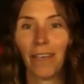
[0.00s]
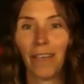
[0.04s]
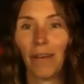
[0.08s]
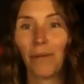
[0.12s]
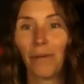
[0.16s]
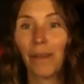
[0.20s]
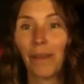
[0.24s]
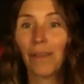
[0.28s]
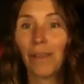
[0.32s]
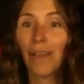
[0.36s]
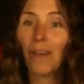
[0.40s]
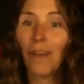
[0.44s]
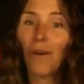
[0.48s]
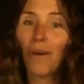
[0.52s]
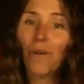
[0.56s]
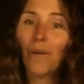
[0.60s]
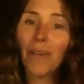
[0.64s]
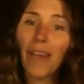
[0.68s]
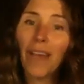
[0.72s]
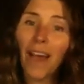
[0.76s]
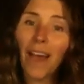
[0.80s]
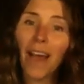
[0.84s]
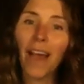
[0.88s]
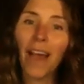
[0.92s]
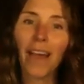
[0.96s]
And we think, oh
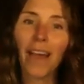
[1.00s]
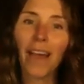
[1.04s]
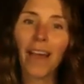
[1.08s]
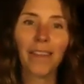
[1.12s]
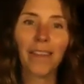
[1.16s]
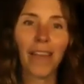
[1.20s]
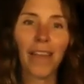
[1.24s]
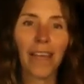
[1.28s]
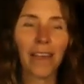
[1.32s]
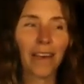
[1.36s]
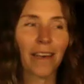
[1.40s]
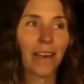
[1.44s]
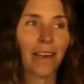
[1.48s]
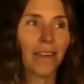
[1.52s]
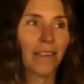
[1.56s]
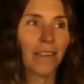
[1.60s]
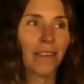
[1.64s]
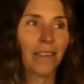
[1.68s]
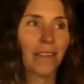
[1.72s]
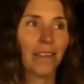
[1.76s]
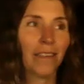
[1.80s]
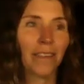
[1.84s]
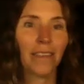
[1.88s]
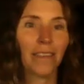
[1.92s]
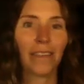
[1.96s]
yeah, I'd like
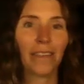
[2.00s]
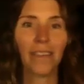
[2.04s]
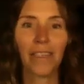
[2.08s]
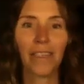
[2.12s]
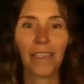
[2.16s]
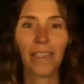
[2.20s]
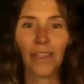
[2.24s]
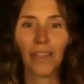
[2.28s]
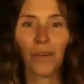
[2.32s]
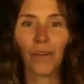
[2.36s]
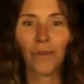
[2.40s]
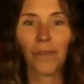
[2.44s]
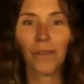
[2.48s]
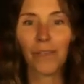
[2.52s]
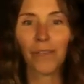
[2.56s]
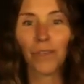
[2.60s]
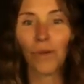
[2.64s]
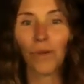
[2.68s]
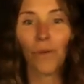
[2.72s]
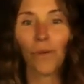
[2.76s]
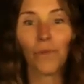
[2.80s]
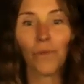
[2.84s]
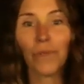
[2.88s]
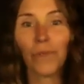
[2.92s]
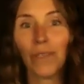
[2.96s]

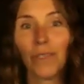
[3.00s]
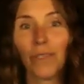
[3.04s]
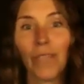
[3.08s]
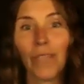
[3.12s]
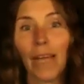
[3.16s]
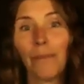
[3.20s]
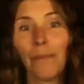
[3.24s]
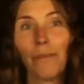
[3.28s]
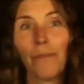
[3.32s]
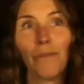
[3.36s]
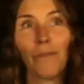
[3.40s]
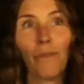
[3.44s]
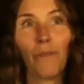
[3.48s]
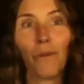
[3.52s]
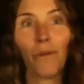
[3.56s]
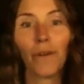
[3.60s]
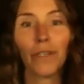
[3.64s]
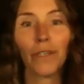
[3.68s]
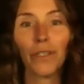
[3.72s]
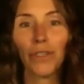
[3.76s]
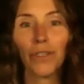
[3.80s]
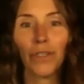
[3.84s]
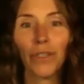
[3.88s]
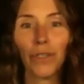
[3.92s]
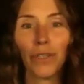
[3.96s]
this type of
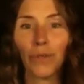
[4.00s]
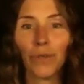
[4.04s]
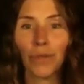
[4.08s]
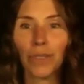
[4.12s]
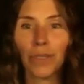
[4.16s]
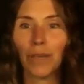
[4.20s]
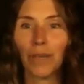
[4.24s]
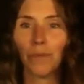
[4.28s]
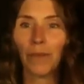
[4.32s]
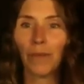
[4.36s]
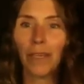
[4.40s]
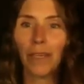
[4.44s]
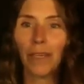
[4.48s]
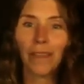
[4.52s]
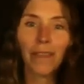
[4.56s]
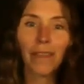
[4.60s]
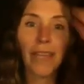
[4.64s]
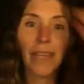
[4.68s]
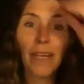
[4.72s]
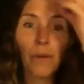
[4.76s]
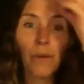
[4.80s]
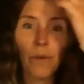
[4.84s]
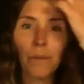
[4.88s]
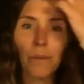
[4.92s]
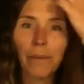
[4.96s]
orange juice. And we
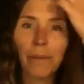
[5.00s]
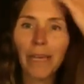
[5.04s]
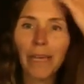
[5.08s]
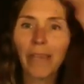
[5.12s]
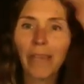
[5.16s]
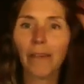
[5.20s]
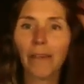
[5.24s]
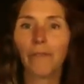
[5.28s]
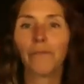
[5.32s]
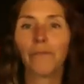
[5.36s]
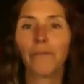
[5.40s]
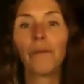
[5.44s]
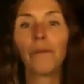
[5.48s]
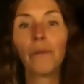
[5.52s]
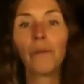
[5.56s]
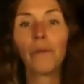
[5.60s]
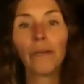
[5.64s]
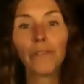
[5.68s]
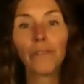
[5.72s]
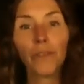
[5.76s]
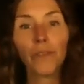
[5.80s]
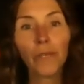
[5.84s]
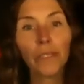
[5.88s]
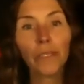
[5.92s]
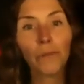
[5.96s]
think we're making a free
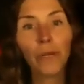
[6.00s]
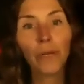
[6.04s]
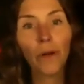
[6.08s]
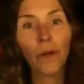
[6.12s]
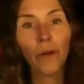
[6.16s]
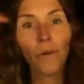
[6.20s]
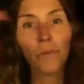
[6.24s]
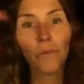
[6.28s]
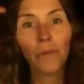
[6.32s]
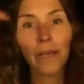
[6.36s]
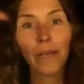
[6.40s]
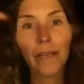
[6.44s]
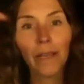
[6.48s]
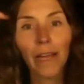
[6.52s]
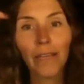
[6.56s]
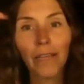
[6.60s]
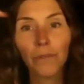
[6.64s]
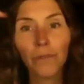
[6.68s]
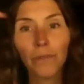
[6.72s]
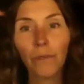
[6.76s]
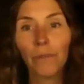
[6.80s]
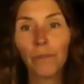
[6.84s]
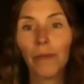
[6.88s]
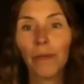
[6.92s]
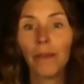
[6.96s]
will choice. We don't
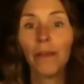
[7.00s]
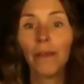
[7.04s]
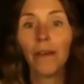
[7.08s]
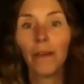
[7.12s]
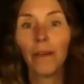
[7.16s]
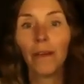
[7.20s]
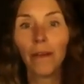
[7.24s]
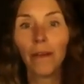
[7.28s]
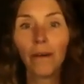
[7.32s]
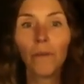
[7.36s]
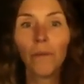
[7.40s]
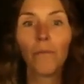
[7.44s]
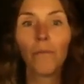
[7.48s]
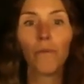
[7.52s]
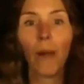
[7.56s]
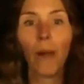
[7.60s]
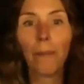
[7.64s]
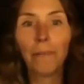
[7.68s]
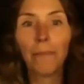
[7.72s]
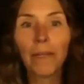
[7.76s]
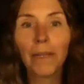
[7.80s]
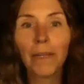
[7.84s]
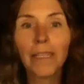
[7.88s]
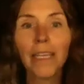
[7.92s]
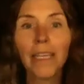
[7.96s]
realize we've been
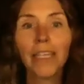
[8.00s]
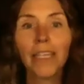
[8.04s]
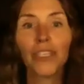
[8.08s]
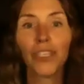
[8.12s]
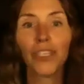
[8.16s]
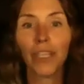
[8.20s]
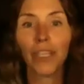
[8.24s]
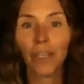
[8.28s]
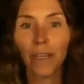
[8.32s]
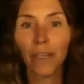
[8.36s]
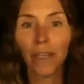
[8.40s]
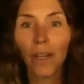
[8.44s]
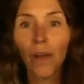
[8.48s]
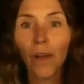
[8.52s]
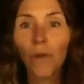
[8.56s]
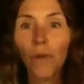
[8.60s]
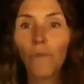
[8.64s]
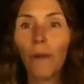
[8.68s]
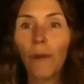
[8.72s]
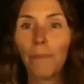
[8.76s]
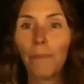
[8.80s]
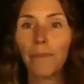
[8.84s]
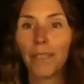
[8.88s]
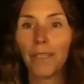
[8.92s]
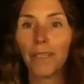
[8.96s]
repetition
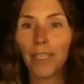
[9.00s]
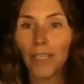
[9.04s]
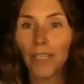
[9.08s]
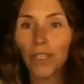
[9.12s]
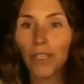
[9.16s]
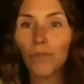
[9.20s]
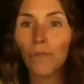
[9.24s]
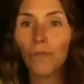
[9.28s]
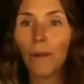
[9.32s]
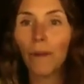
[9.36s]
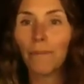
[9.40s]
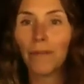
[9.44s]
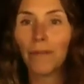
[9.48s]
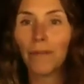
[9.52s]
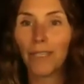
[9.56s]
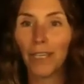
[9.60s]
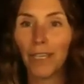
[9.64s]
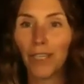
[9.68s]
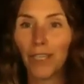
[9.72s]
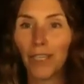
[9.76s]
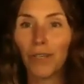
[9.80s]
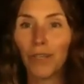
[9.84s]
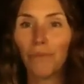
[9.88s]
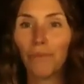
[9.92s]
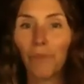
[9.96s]

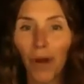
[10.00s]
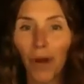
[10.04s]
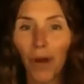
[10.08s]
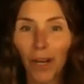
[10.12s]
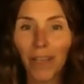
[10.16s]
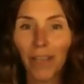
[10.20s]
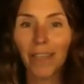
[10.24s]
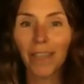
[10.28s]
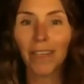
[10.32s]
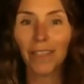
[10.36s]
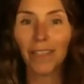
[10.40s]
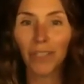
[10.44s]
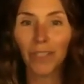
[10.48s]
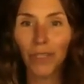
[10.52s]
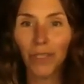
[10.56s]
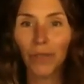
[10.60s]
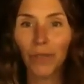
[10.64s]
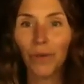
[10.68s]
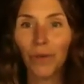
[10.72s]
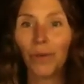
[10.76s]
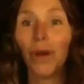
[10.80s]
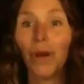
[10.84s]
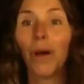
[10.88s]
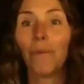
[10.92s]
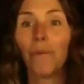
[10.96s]
marketed
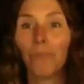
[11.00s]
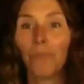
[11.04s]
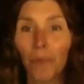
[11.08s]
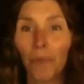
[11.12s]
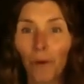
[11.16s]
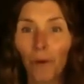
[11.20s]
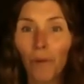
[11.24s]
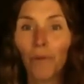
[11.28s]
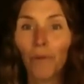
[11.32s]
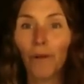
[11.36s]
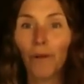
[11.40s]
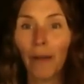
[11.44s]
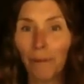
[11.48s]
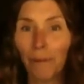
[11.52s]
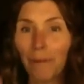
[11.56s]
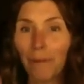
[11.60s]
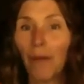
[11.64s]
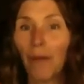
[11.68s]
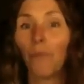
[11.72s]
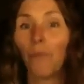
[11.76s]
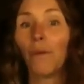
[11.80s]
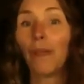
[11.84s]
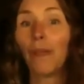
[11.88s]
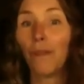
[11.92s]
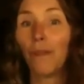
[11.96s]
to program
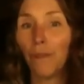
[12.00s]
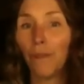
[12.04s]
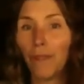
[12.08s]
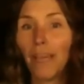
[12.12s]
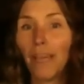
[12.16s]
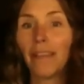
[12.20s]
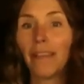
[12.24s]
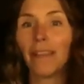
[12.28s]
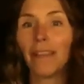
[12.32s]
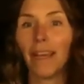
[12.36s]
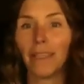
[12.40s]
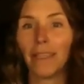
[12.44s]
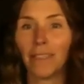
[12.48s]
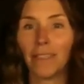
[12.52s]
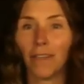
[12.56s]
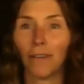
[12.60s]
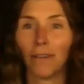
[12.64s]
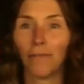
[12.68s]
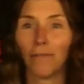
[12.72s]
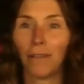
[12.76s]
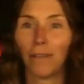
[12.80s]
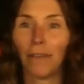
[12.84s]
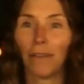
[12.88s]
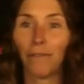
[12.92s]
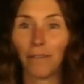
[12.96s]
that we think that's
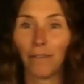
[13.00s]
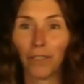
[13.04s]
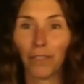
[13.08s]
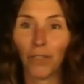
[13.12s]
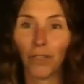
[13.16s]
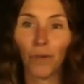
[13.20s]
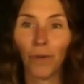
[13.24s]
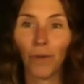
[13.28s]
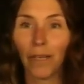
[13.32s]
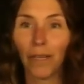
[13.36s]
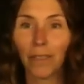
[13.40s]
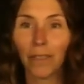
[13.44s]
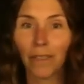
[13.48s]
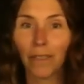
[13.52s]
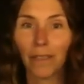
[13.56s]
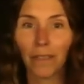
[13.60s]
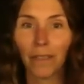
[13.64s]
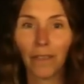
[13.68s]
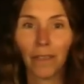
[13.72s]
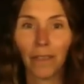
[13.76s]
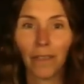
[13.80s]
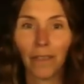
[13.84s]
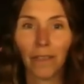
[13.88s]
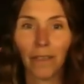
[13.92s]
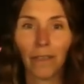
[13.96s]
our favorite
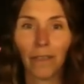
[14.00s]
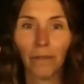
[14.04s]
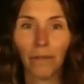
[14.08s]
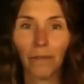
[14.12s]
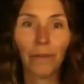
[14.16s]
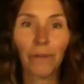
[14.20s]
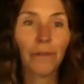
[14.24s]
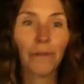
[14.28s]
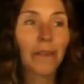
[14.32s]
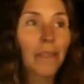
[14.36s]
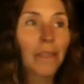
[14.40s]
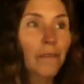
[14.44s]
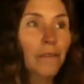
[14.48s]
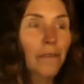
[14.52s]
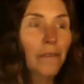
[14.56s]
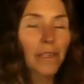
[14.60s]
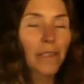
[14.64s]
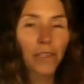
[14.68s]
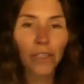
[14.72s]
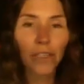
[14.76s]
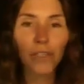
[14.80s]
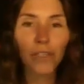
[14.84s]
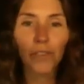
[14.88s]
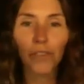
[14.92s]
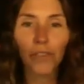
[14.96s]
choice when really we
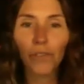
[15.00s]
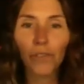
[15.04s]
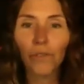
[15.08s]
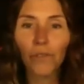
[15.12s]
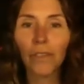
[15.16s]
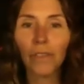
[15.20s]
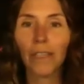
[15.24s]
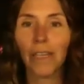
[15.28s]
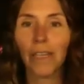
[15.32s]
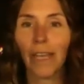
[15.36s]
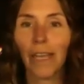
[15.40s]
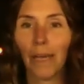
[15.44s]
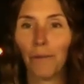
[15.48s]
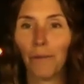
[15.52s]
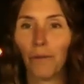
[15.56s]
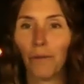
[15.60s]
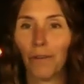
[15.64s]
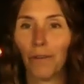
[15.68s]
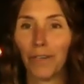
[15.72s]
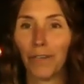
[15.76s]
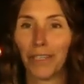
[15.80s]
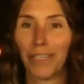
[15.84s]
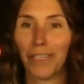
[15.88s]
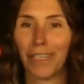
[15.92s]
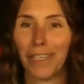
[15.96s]
could just juice the damn
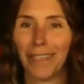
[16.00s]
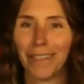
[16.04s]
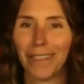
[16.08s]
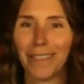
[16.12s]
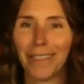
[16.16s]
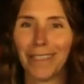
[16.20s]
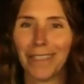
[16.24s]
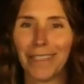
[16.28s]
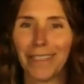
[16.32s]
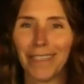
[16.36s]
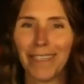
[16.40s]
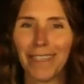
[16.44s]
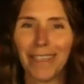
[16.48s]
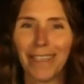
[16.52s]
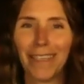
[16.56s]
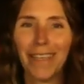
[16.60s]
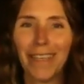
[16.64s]
oranges.